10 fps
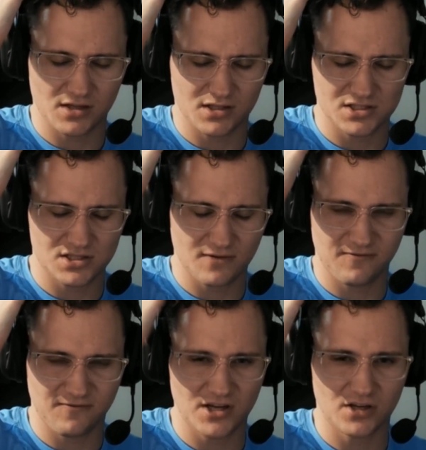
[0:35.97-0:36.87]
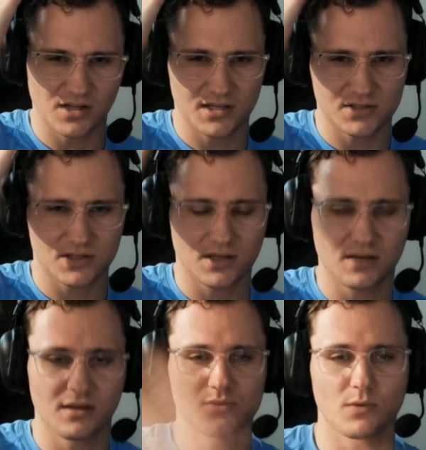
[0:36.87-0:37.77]
Let's start funneling
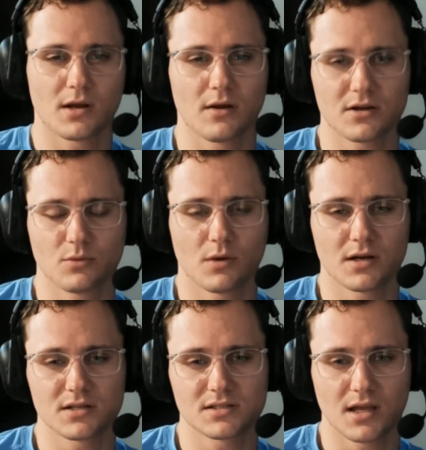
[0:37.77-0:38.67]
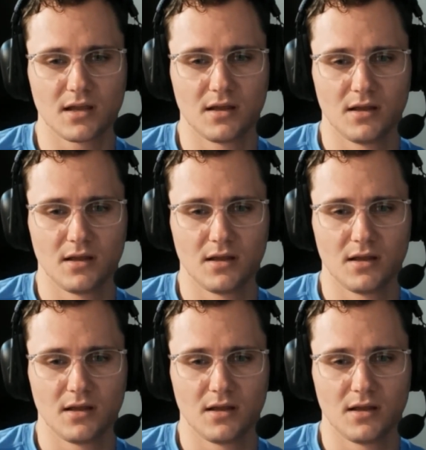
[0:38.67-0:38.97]
is what I actually wanted to say.